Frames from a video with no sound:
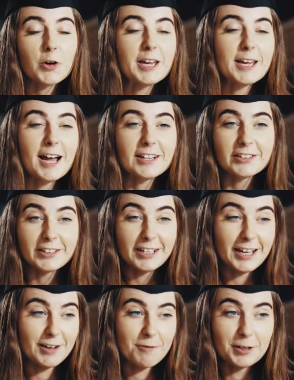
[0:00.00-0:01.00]
he
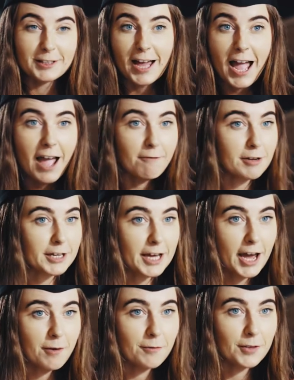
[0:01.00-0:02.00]
actually was every
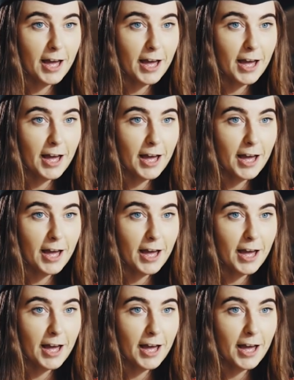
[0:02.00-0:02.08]
year